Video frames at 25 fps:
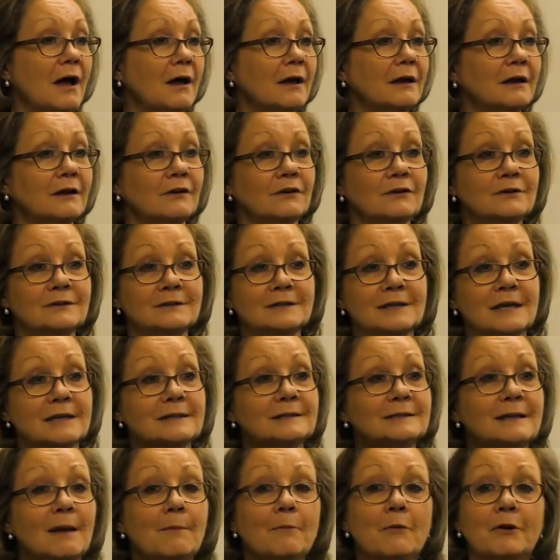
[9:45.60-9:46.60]
you see
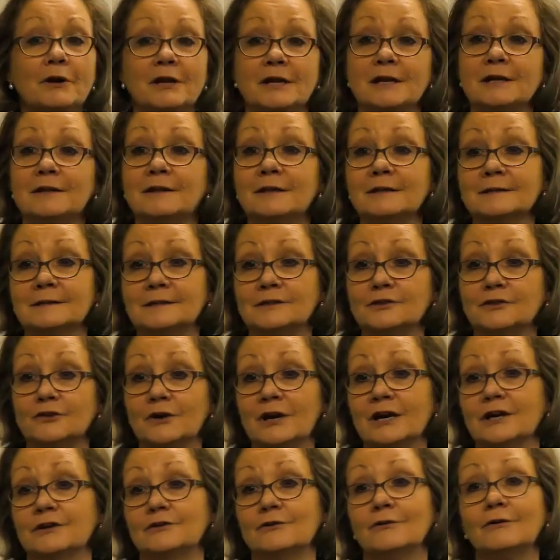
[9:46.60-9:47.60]
somebody in the
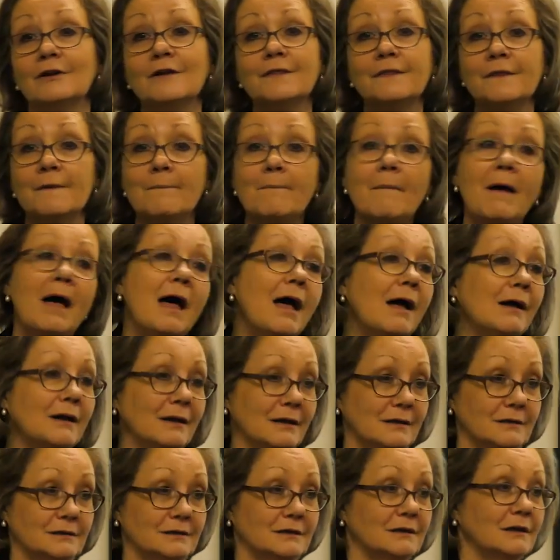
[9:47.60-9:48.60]
street or at the
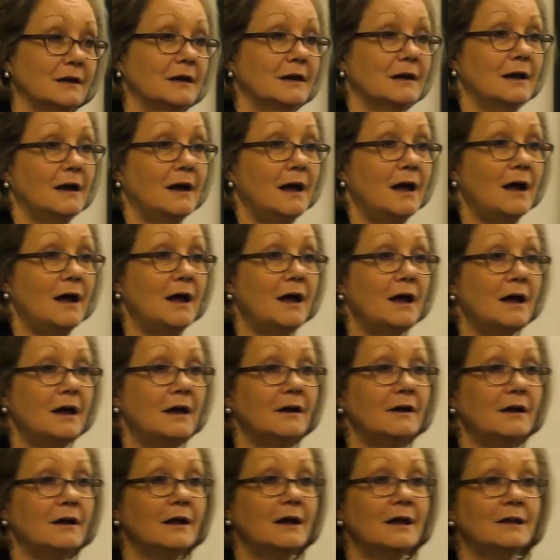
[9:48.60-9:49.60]
market
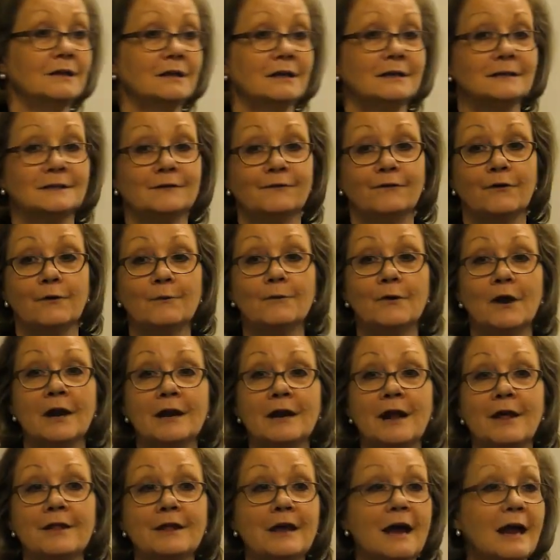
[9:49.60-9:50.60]
that's from
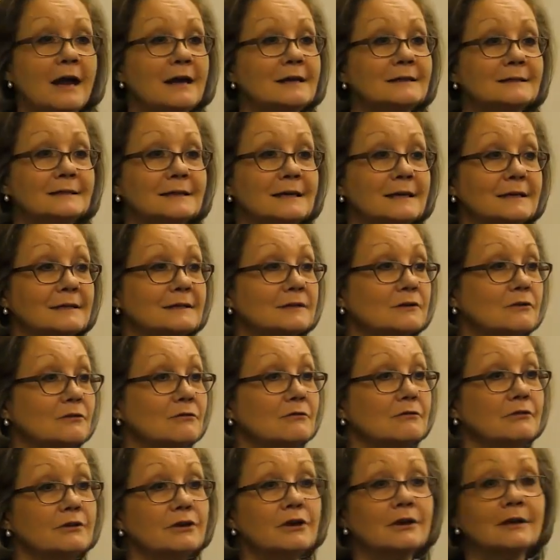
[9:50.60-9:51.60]
another AC
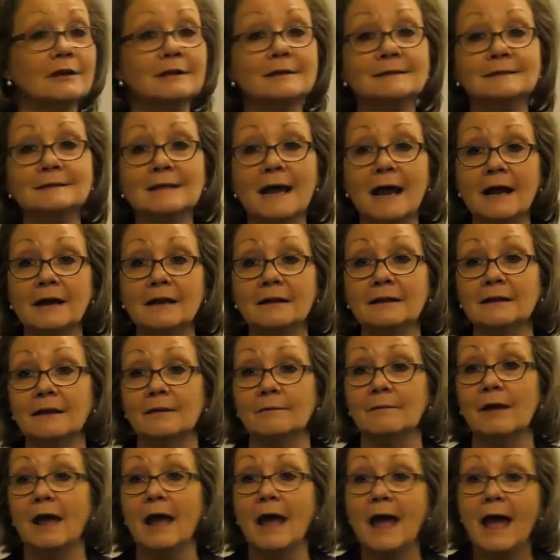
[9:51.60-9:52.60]
school, you can say to
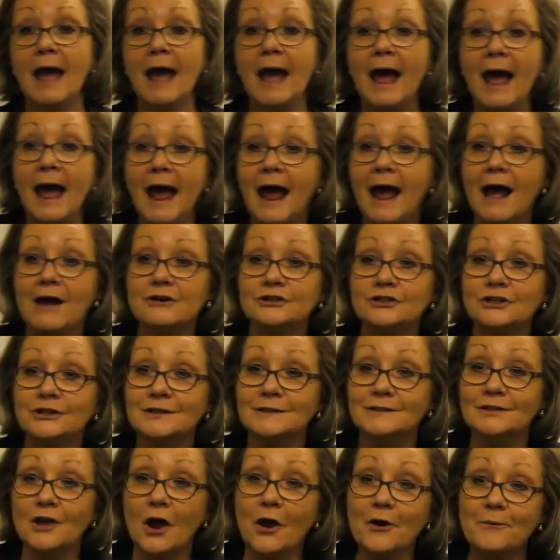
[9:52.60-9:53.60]
them, how's your
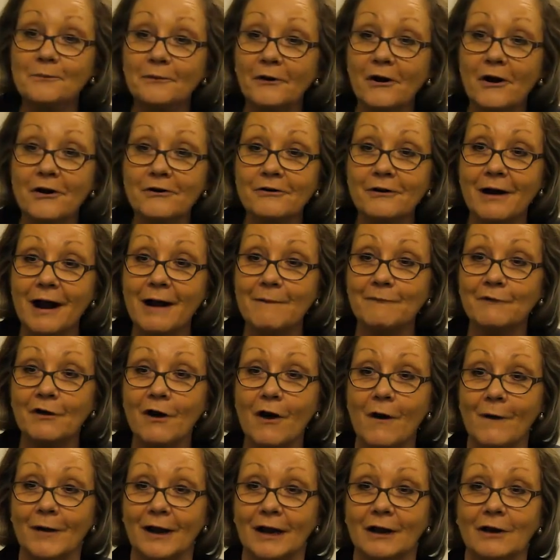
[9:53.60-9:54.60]
SO program
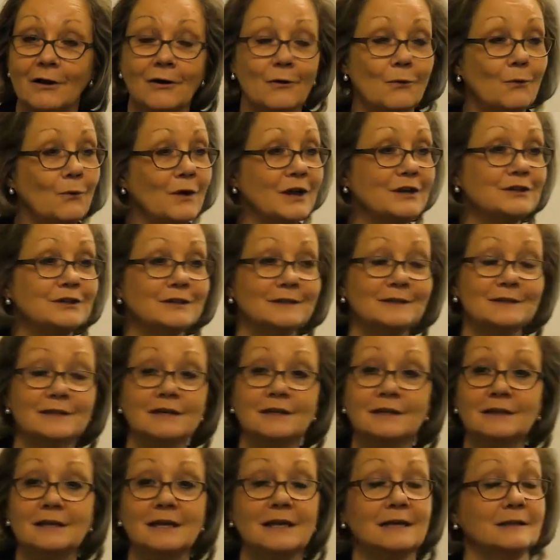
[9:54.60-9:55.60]
going? We just
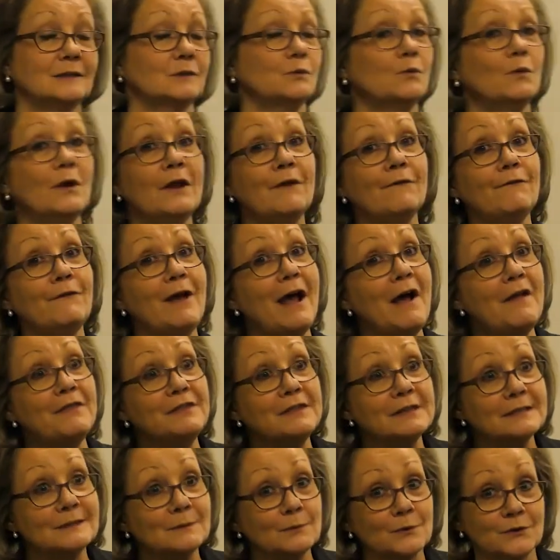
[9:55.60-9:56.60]
did this. We found
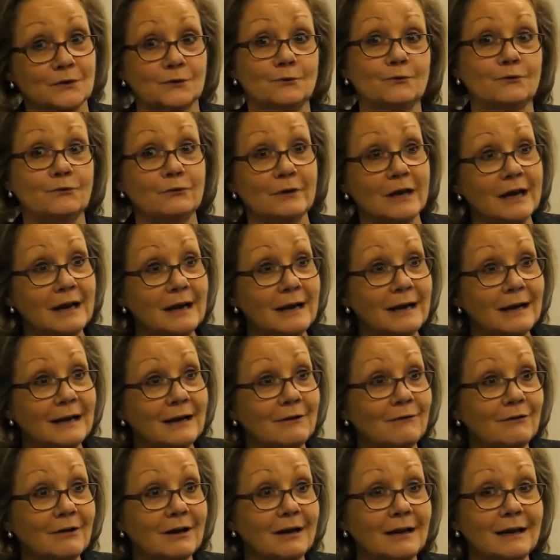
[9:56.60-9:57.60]
this was
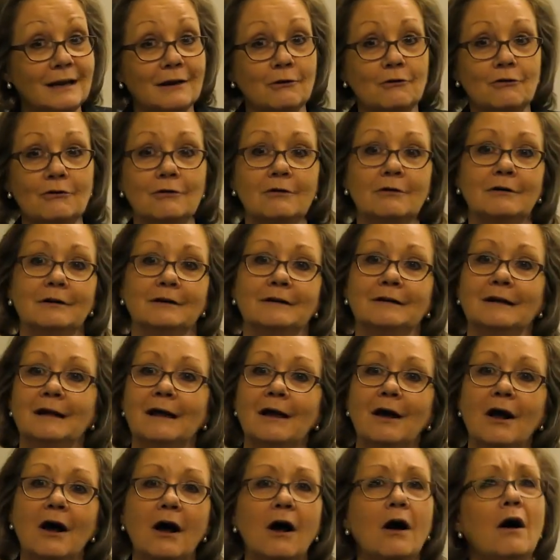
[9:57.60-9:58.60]
really, really good.
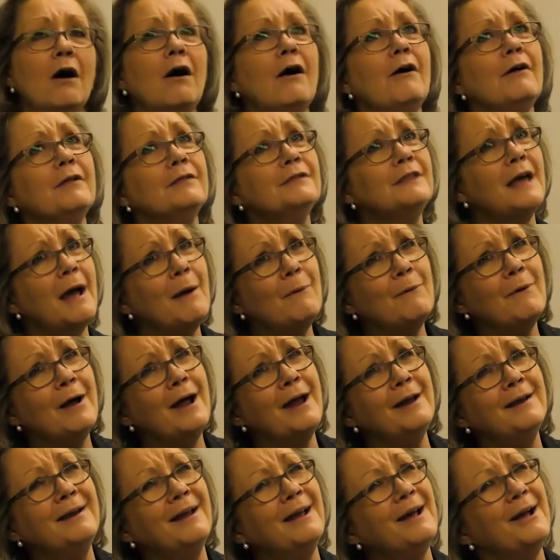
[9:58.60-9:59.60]
Oh, that
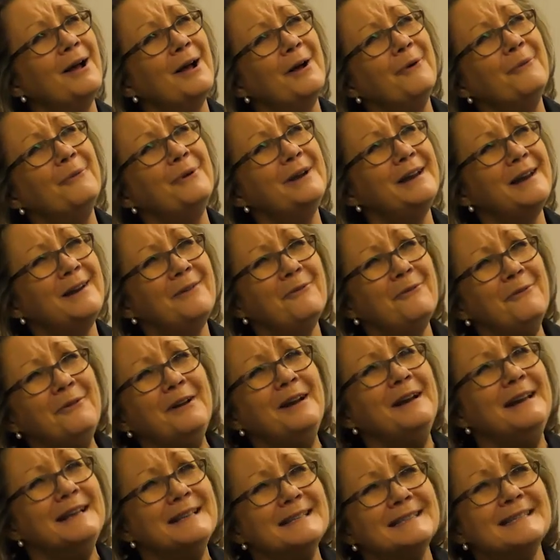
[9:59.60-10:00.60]
one, we didn't
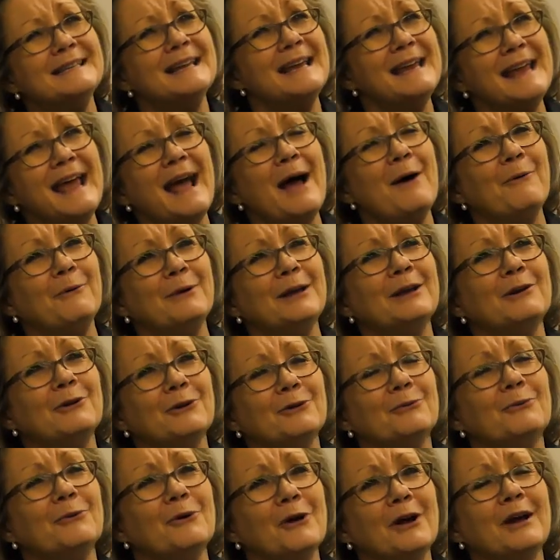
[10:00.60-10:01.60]
really see how we
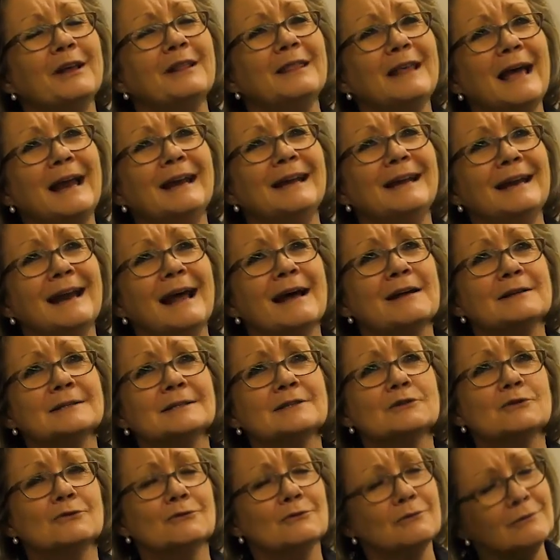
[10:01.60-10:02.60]
could work that in our
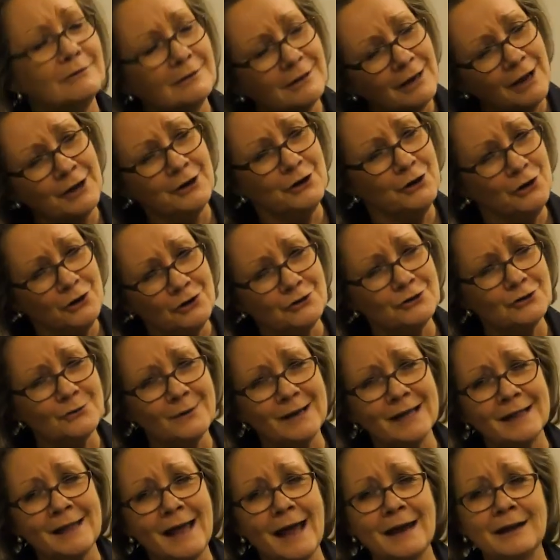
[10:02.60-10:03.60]
school. Are you
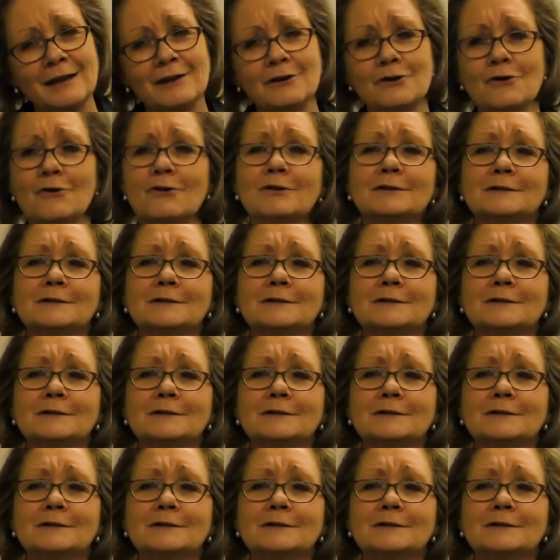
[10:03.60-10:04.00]
doing that in your